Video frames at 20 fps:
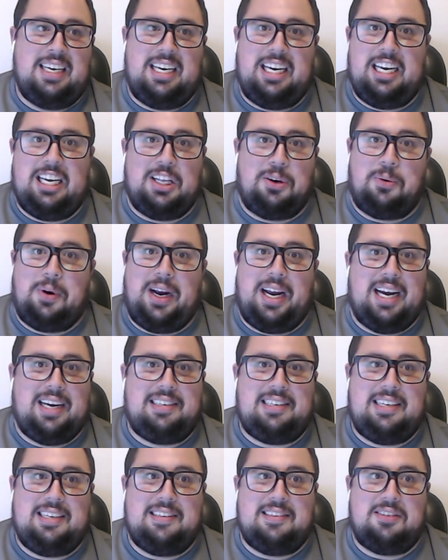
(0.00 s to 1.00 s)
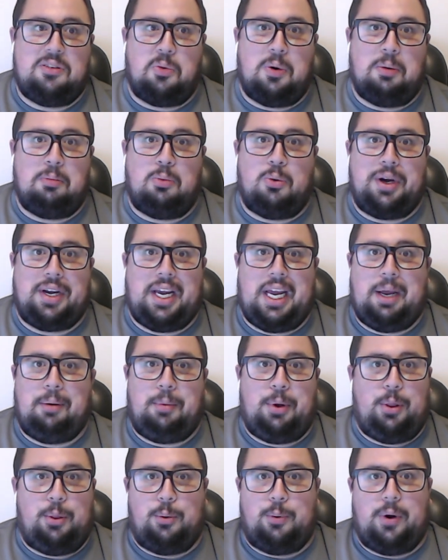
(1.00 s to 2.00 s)
Either way, I see this as a one-point
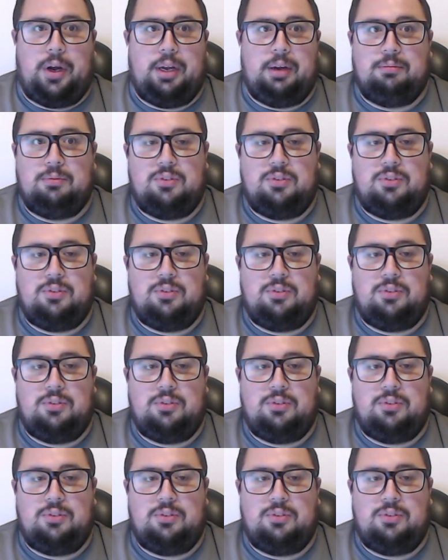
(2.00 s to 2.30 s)
game either way.